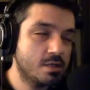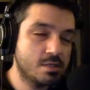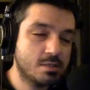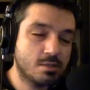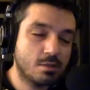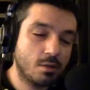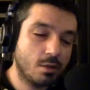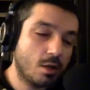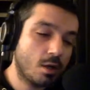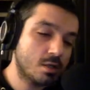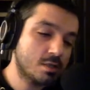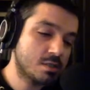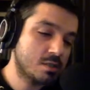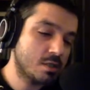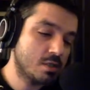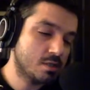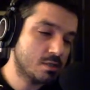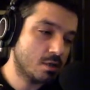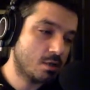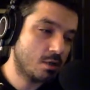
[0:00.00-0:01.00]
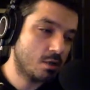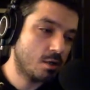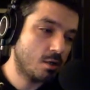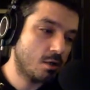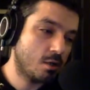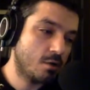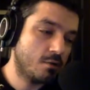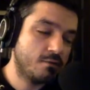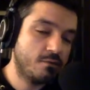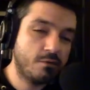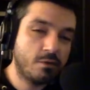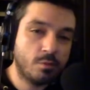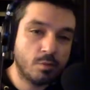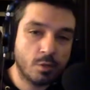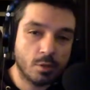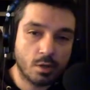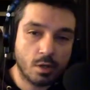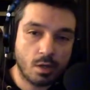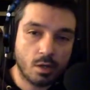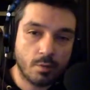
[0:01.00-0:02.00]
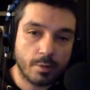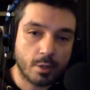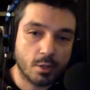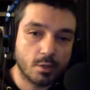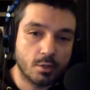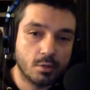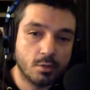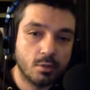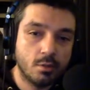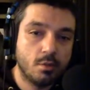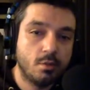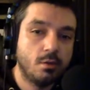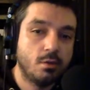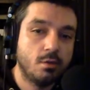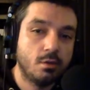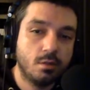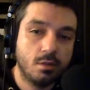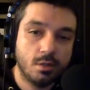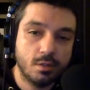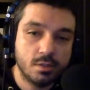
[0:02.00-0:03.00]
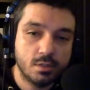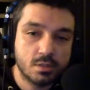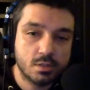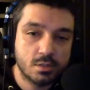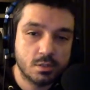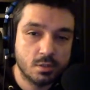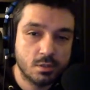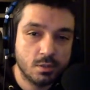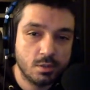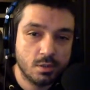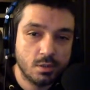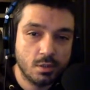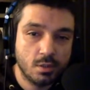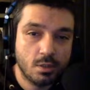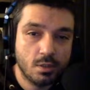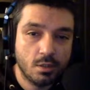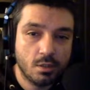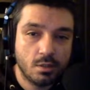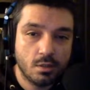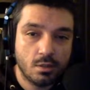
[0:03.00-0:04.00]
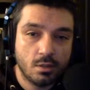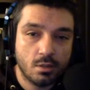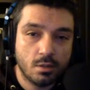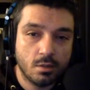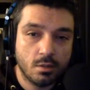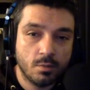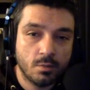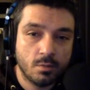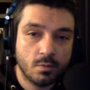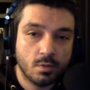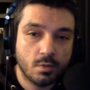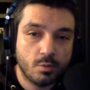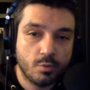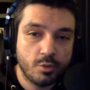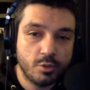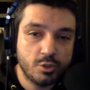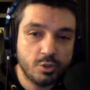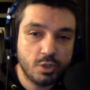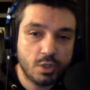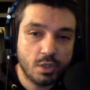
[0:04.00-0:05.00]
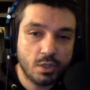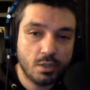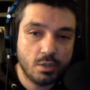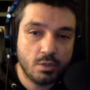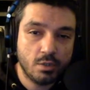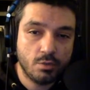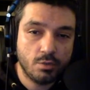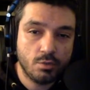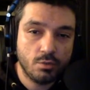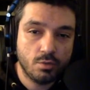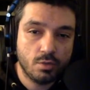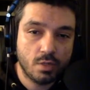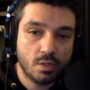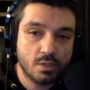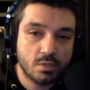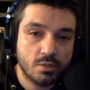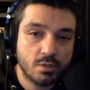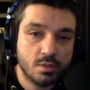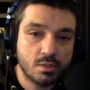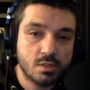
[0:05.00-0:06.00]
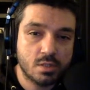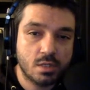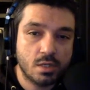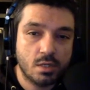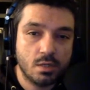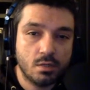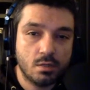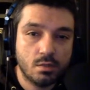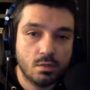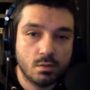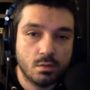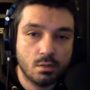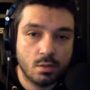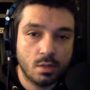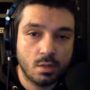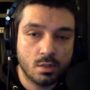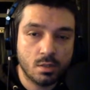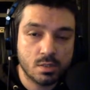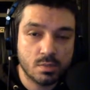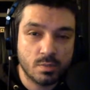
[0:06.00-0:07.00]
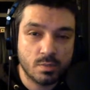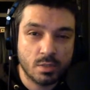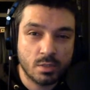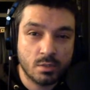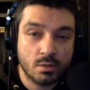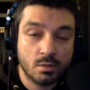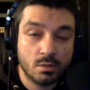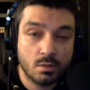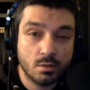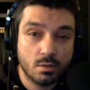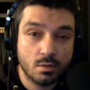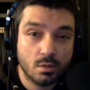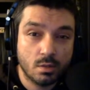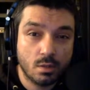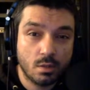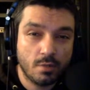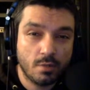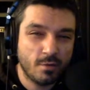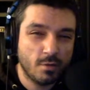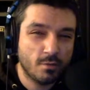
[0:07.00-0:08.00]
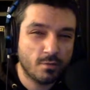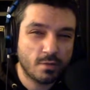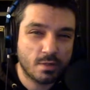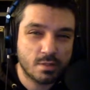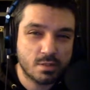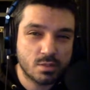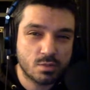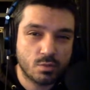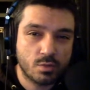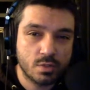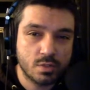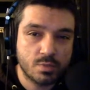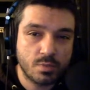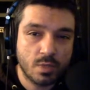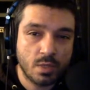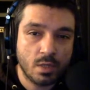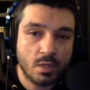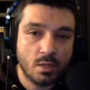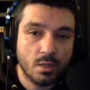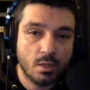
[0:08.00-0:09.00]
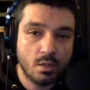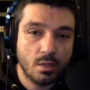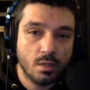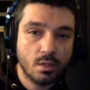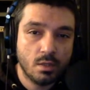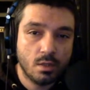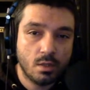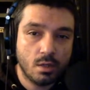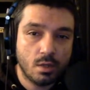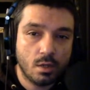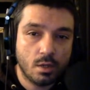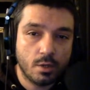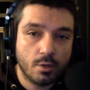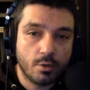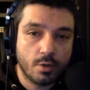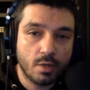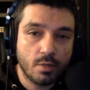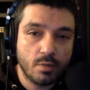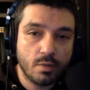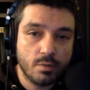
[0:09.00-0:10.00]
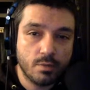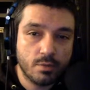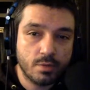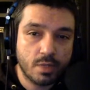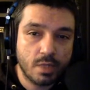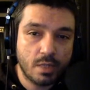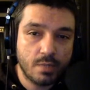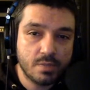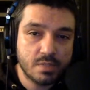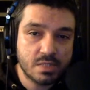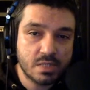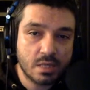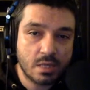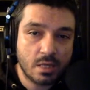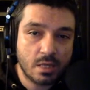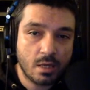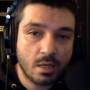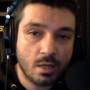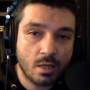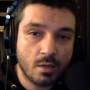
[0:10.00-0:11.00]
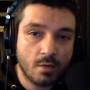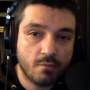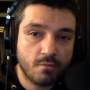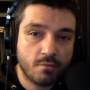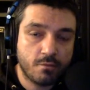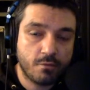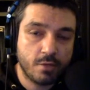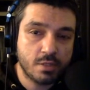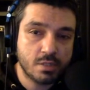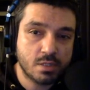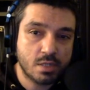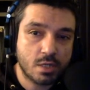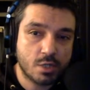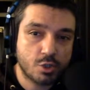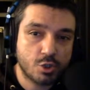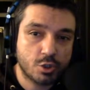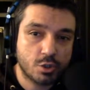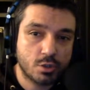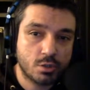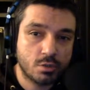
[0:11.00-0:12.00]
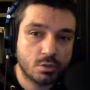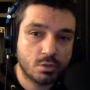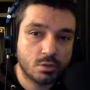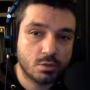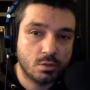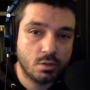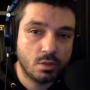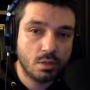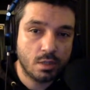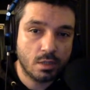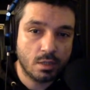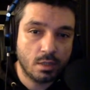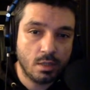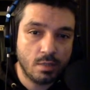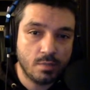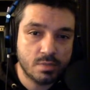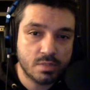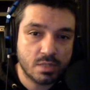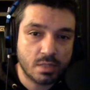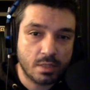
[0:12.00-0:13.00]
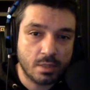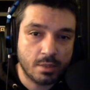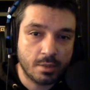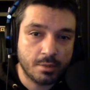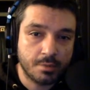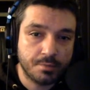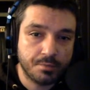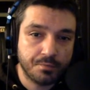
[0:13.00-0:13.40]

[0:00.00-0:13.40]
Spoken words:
Lost is our female comic. Nice. Appreciate you. Thanks for your insight. Thanks, man. I don't even know if that's towards me. Greek people keep saying free Sasha. They can keep saying it.